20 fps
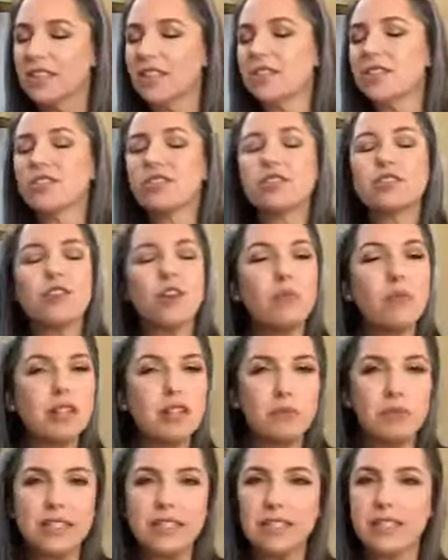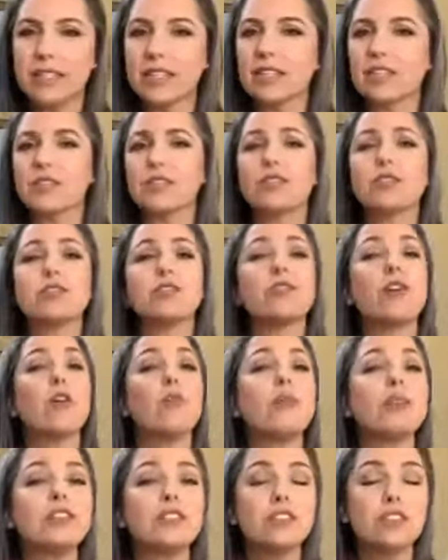there's so much busyness, there's so
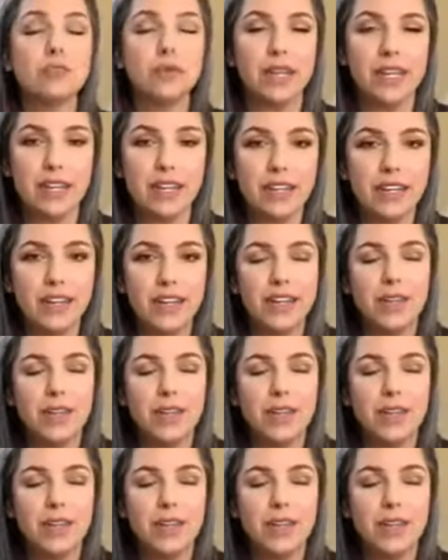much doing,